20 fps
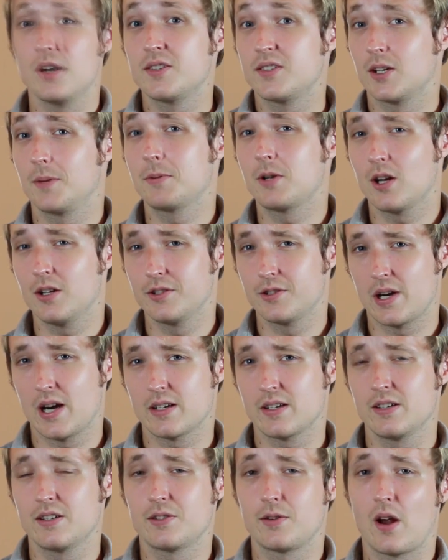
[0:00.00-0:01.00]
A
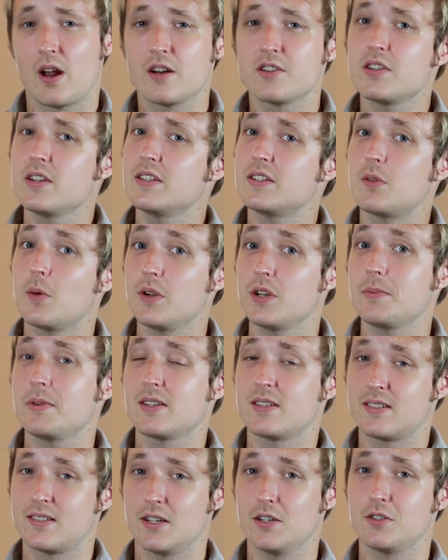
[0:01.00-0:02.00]
subcontracting strategy is going to be
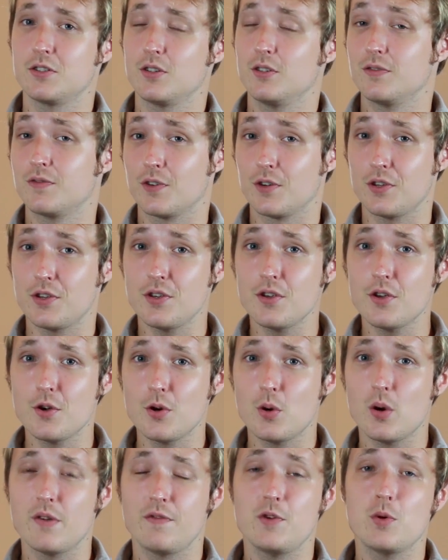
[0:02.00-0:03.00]
essential for
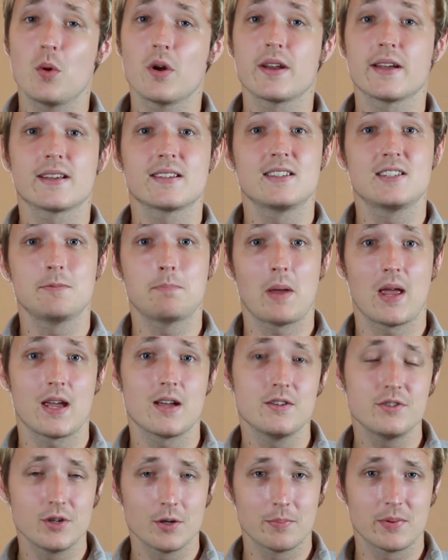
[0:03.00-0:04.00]
you if you wanna
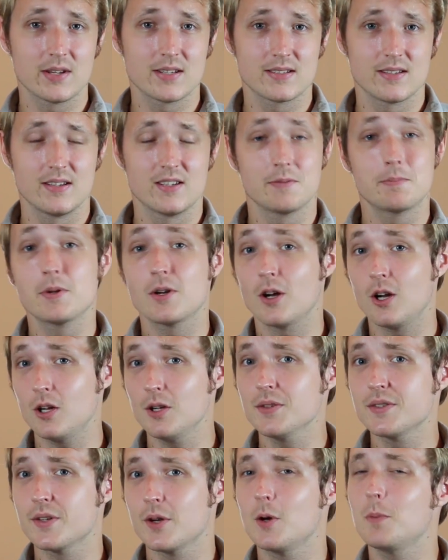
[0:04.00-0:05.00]
expand your business, but
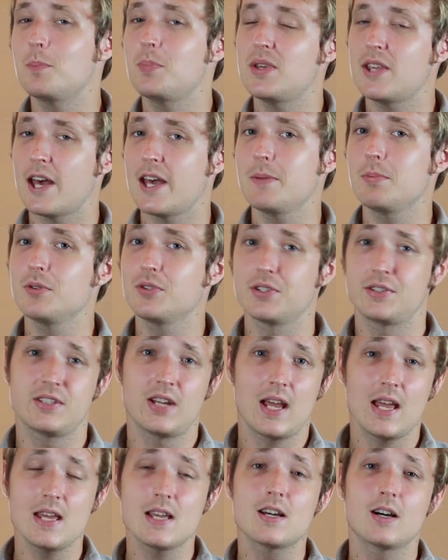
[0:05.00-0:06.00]
also be able to
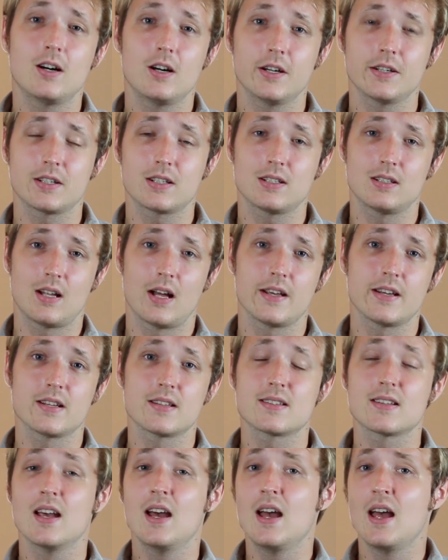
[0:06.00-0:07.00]
take on
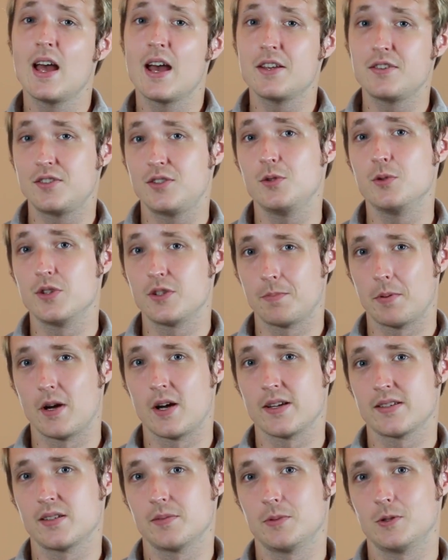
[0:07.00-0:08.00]
clients as soon as
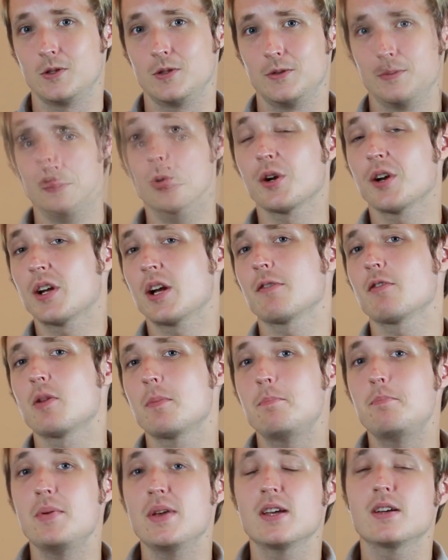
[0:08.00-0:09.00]
possible. We're gonna cover the
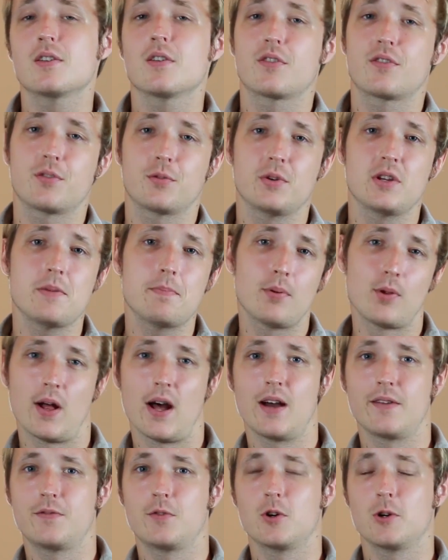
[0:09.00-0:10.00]
big three
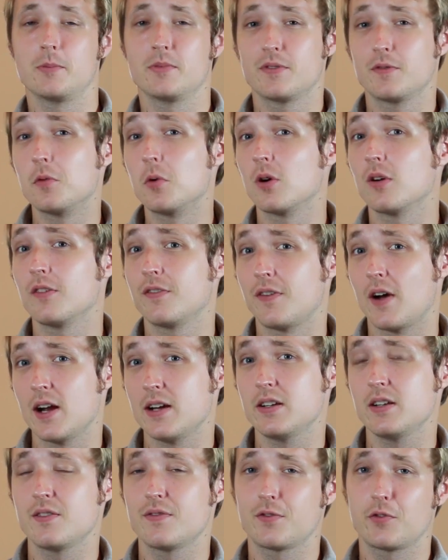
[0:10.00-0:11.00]
platforms for
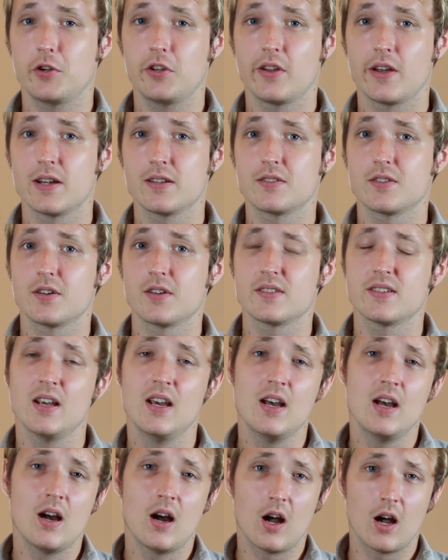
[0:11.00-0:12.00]
finding freelancers,
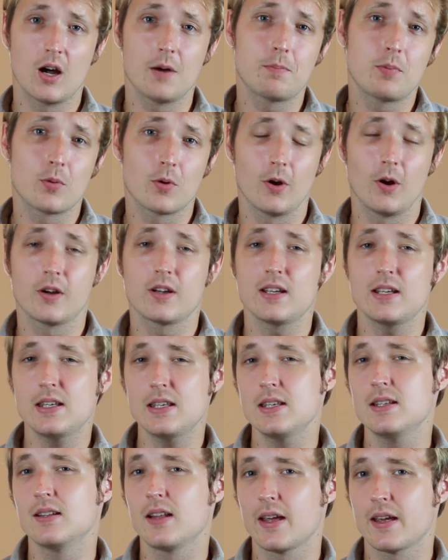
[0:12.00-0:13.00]
Upwork,
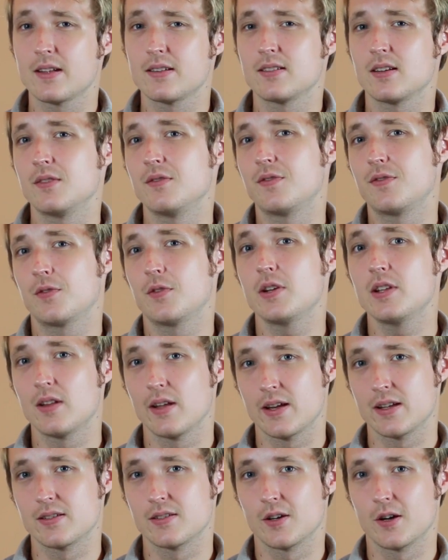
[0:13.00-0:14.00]
Elance, and
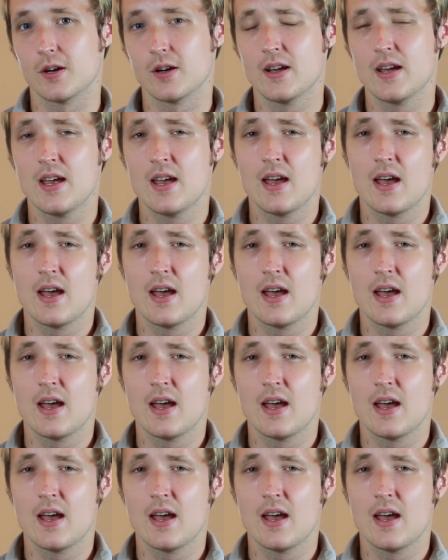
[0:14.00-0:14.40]
Freelancer.